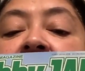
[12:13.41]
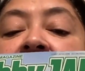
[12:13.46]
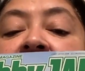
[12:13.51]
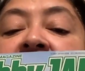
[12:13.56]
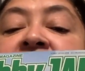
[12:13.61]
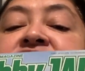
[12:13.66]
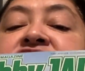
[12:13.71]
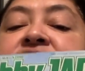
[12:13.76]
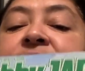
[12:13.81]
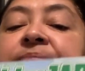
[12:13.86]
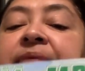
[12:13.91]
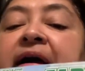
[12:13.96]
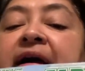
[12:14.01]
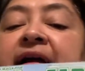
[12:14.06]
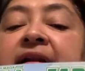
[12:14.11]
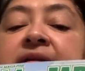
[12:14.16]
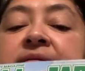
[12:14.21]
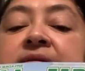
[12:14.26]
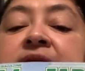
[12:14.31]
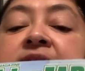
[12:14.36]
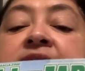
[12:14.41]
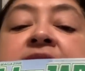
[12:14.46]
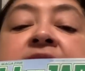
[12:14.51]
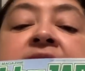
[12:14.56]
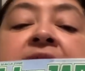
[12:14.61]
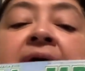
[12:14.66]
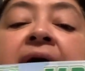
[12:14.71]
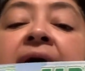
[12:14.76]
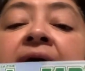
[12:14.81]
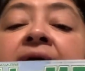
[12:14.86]
It's Japan.
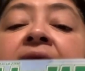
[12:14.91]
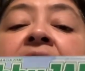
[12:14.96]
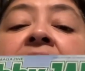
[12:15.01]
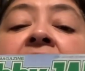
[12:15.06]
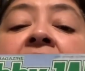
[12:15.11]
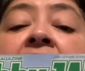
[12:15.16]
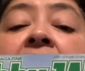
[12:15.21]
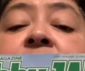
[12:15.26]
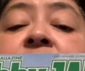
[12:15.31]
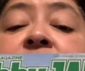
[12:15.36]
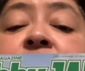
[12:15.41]
Hobby